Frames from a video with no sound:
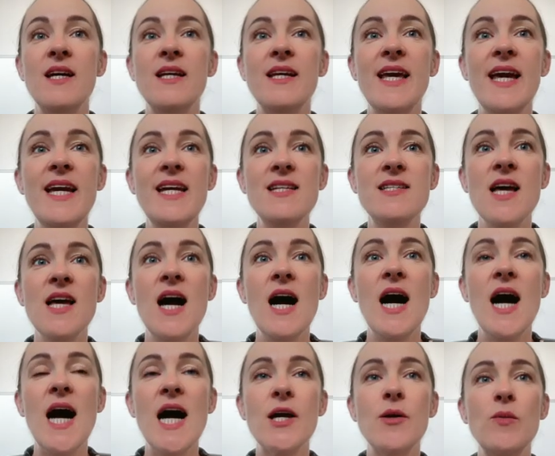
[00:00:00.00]
Gate.
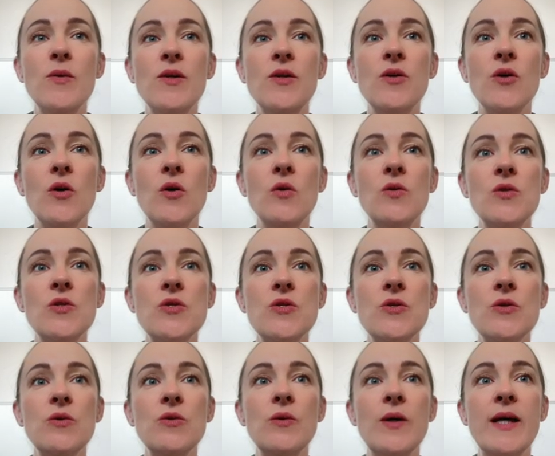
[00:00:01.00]
I would go
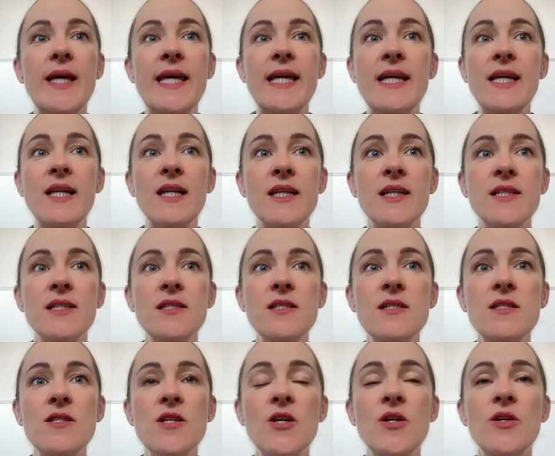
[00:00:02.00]
to
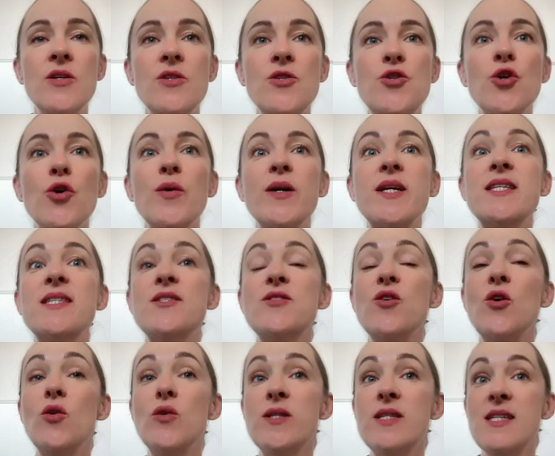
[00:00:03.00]
England during
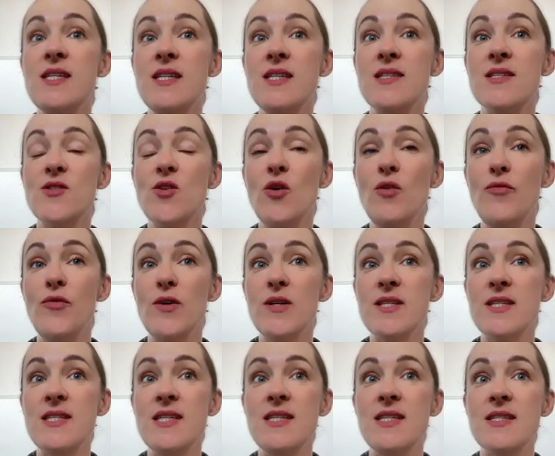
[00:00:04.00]
snowfall
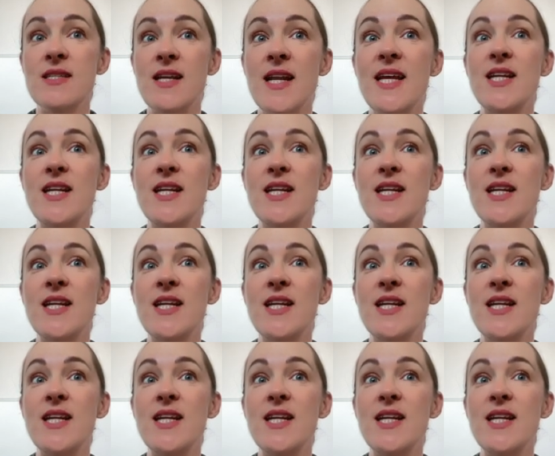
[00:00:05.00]
season.